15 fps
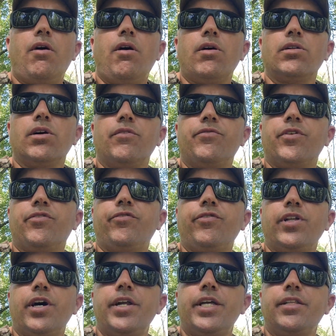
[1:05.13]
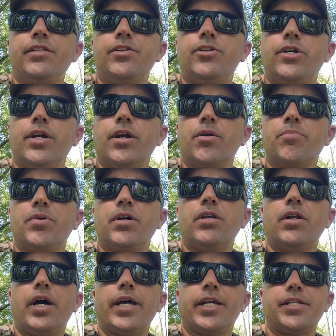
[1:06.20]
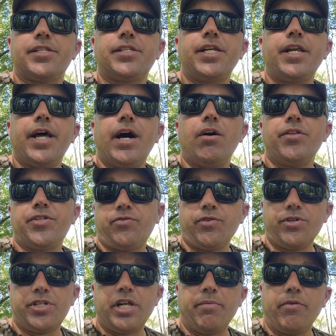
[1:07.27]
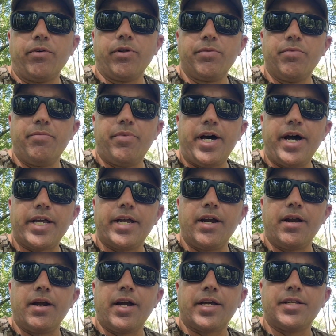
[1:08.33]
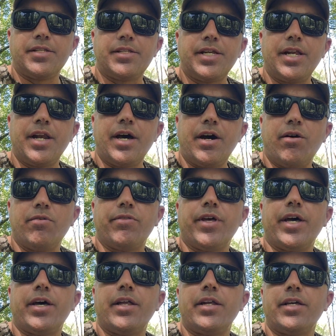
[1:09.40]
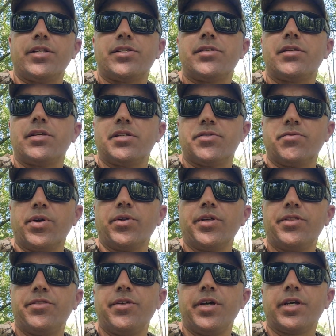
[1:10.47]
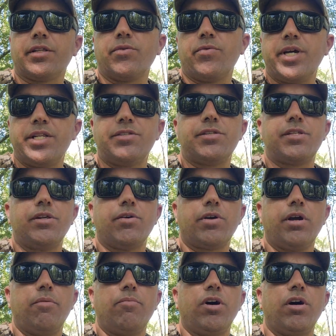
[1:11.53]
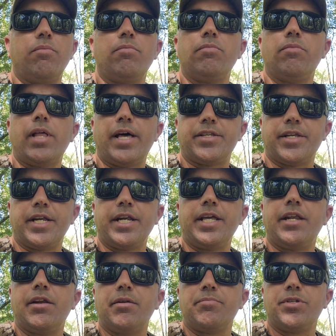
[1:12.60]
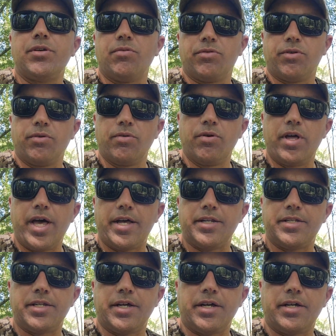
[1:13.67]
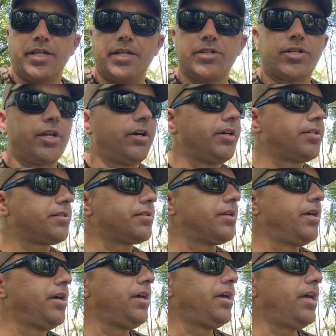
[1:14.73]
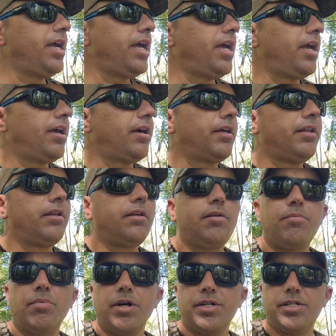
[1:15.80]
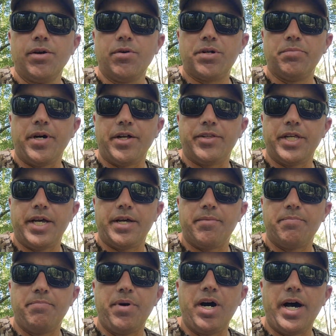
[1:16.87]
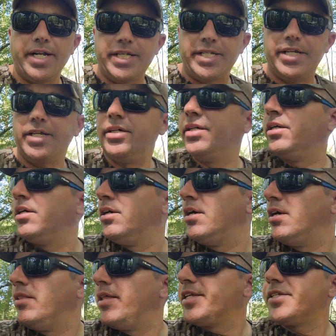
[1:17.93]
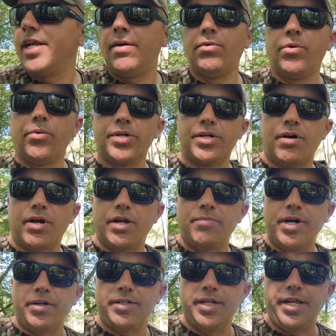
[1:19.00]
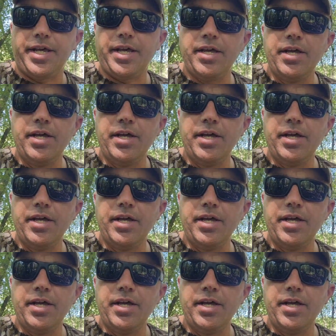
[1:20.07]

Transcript: of the flooding this year, but I can see now, this is the first time I've really been back here, I can see now that it's really thick. The weeds still come up as I needed them to through that hinge cuts, and pretty stoked about that. But that's not what we're talking about today.